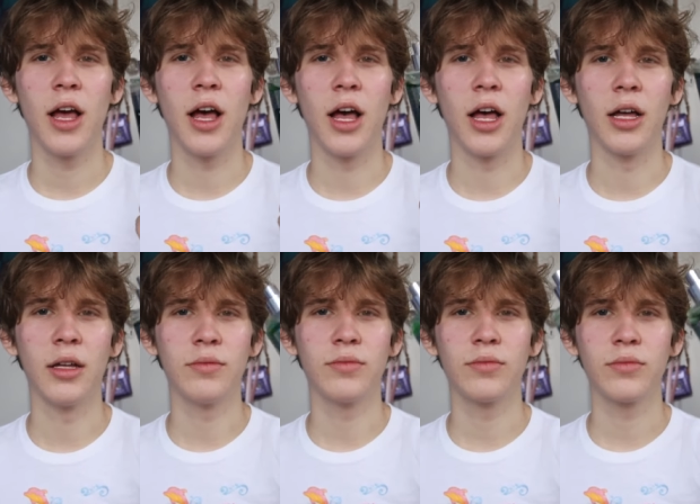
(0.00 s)

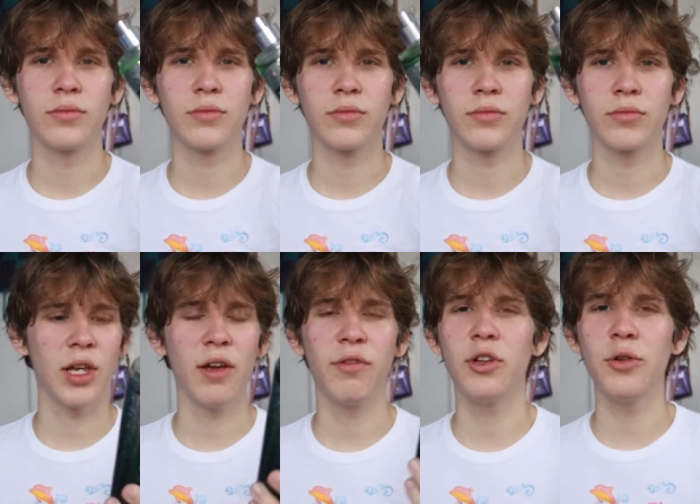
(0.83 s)
Uh,
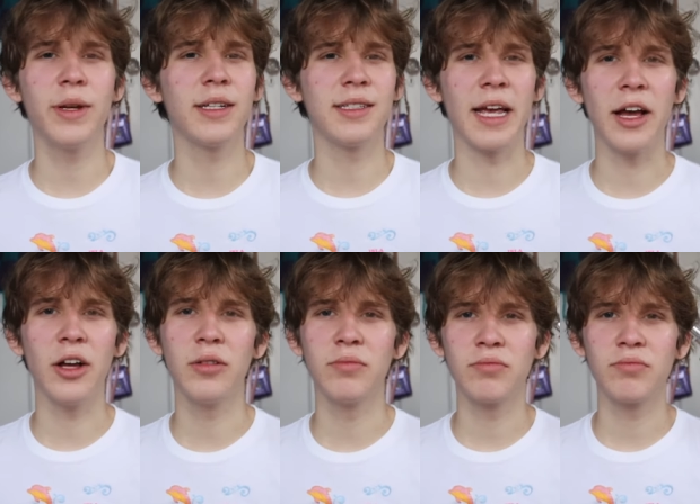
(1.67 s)
if they're doing a
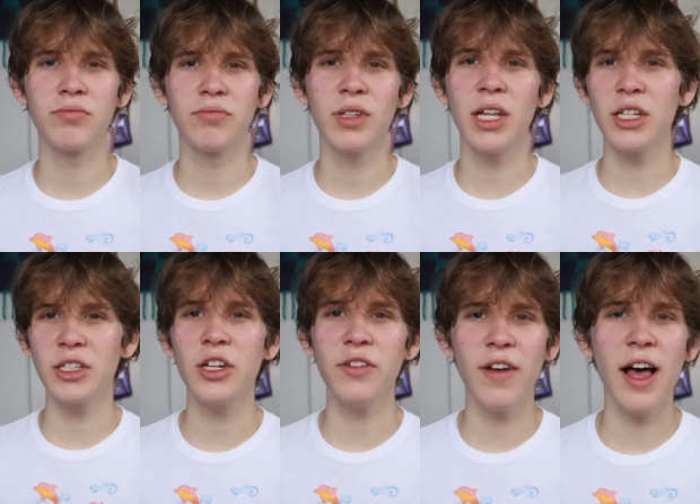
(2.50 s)
sale,
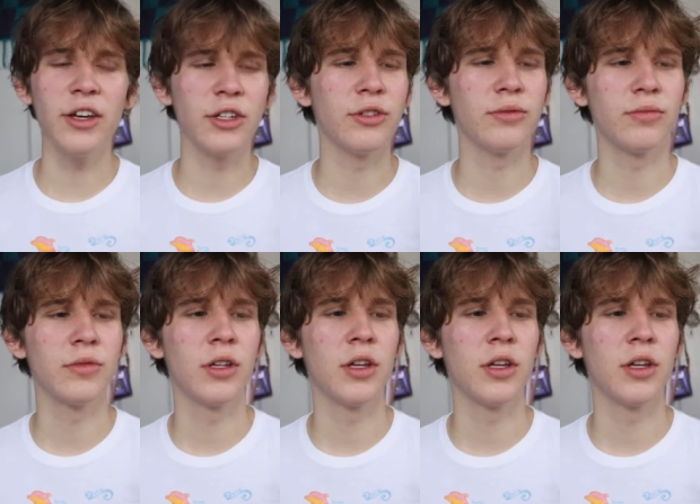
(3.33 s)
it's a good value.